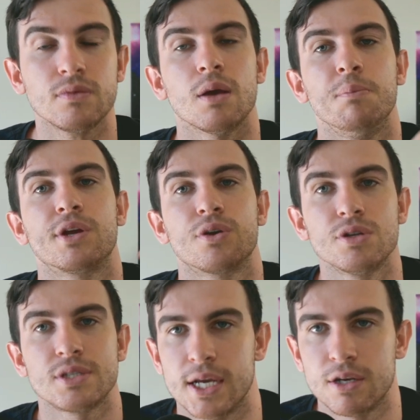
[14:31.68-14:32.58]
Because
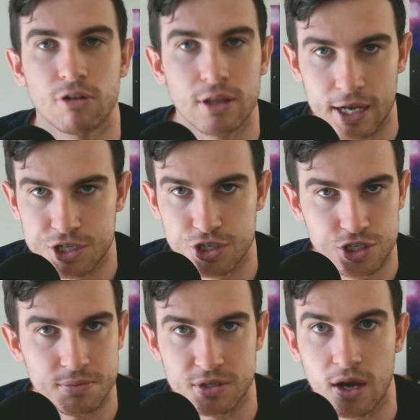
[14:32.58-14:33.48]
in
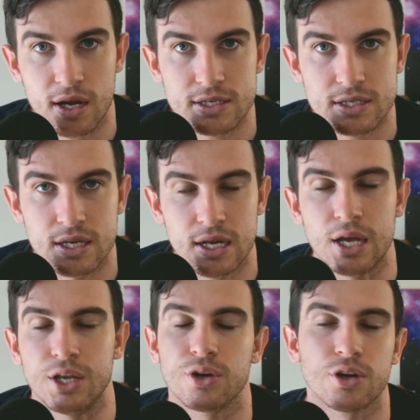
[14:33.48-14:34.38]
relationships, guys,
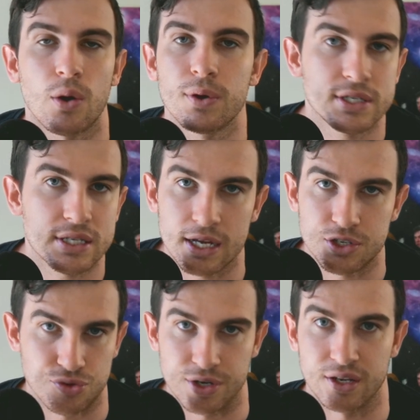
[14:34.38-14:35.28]
you're going to get
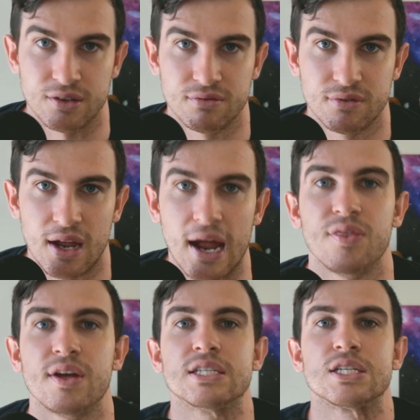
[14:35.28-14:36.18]
triggered. And
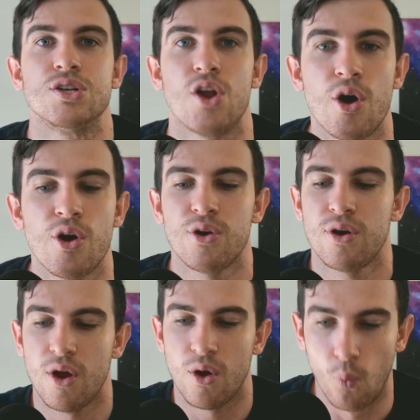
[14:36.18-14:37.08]
there's no
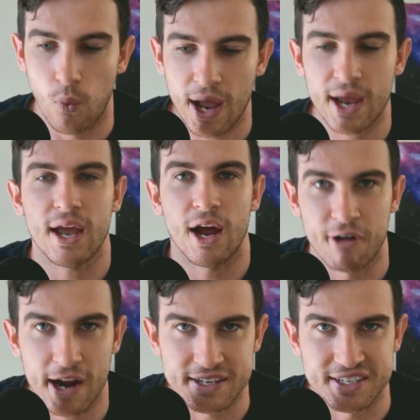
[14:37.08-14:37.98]
way
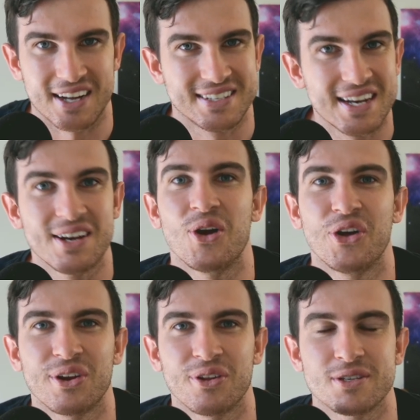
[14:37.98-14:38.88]
around it. I said it
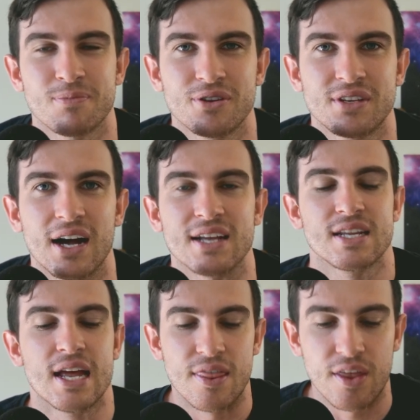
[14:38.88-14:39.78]
earlier on this podcast.
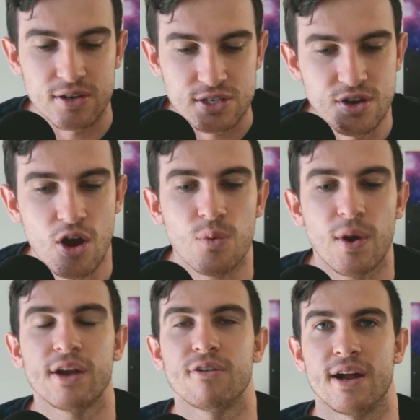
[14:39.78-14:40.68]
There is no way
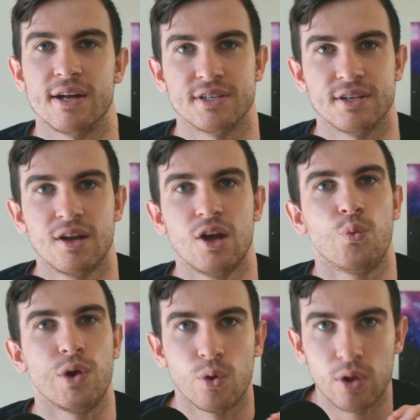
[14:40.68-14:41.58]
around it.
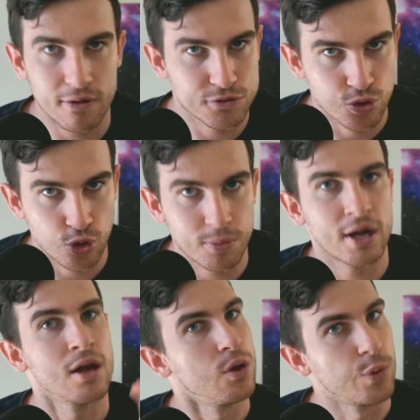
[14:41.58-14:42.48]
We all have trauma.
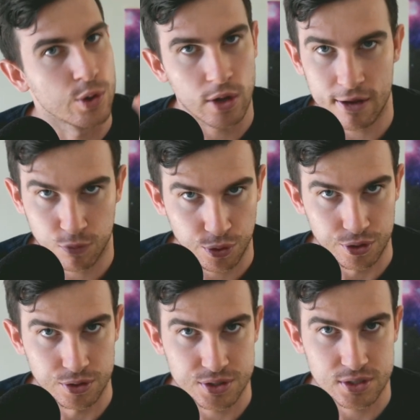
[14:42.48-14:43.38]
We all have
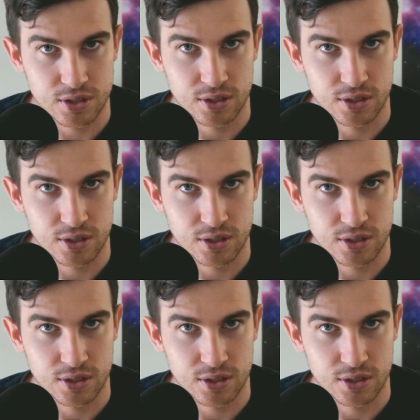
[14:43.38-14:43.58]
wounds.